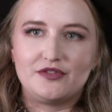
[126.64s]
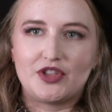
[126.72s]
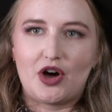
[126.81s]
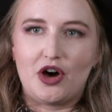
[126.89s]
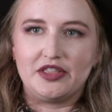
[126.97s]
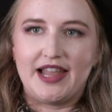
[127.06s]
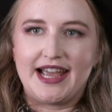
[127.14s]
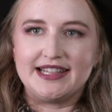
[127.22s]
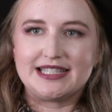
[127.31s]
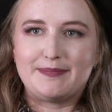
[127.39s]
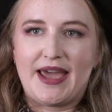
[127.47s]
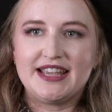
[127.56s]
of the
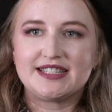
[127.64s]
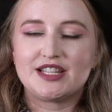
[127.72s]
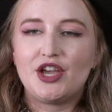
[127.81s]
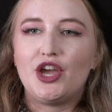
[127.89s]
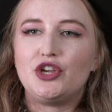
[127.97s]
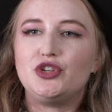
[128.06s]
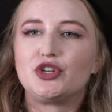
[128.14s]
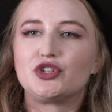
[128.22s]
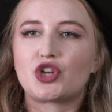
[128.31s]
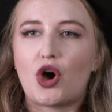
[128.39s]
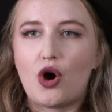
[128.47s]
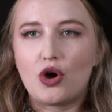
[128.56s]
online space, you
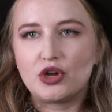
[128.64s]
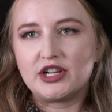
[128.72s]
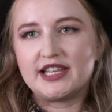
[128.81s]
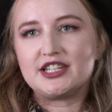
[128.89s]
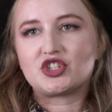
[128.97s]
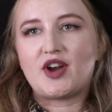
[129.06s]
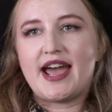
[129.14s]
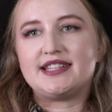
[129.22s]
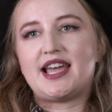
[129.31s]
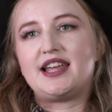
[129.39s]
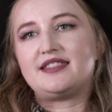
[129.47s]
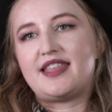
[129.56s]
can totally
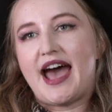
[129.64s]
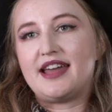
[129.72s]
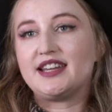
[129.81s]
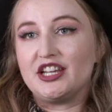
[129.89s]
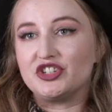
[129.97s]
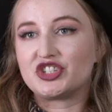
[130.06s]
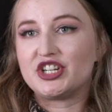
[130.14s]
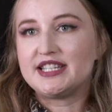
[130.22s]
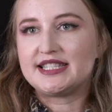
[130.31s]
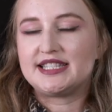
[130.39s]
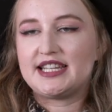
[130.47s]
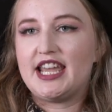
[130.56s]
translate that
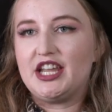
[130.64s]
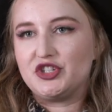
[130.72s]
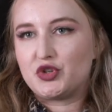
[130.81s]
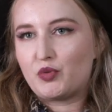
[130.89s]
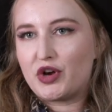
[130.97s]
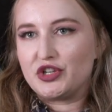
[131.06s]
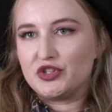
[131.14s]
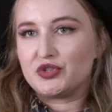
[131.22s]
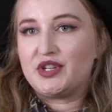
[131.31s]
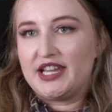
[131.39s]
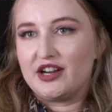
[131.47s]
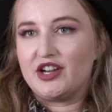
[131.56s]
interest into what you
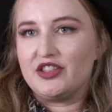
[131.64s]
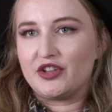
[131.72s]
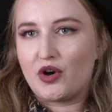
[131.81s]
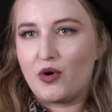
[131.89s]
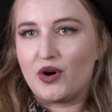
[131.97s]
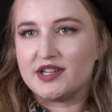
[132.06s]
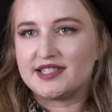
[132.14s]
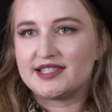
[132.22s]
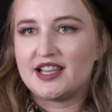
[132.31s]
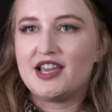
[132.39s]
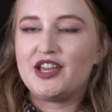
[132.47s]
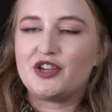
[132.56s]
do here in the
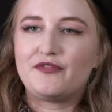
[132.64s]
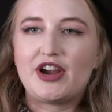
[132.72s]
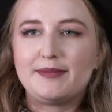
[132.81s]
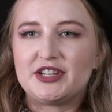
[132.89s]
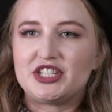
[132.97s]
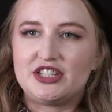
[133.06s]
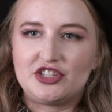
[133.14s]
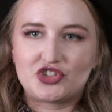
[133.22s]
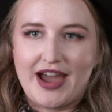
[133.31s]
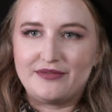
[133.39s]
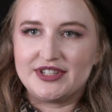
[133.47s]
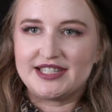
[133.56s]
course. You're very much in the
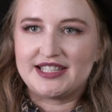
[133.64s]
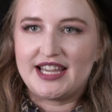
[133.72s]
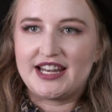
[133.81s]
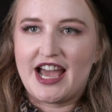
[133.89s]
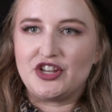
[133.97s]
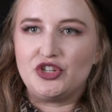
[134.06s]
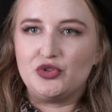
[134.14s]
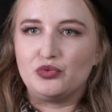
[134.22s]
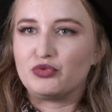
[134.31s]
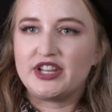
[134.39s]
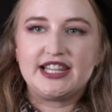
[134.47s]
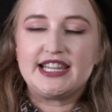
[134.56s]
driver's seat and
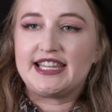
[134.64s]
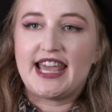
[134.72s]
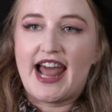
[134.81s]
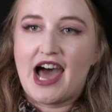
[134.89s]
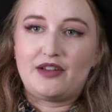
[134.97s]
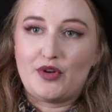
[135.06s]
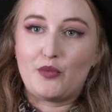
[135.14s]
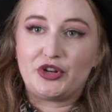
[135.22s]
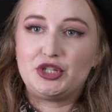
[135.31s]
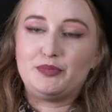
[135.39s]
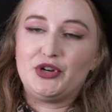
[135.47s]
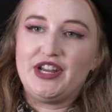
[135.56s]
you really get out of it
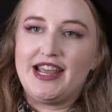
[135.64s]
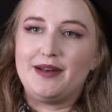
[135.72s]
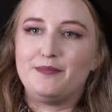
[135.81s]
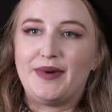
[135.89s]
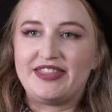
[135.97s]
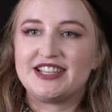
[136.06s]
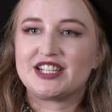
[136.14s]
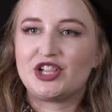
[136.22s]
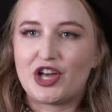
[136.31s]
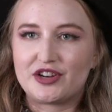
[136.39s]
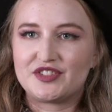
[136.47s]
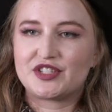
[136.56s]
what you put in, but there's
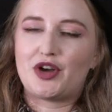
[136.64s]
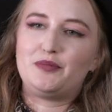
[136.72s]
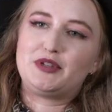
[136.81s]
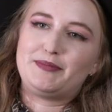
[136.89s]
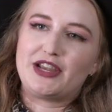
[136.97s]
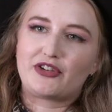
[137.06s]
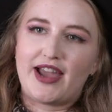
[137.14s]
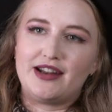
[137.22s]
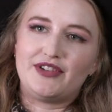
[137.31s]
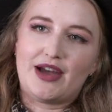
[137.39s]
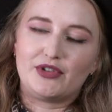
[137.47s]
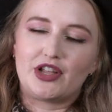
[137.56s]
a lot of scope to be
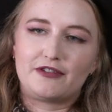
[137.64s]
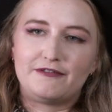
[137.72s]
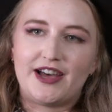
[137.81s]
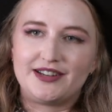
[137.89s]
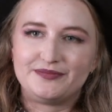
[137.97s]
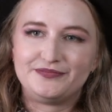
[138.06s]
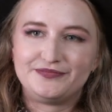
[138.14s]
creative and have a lot of fun.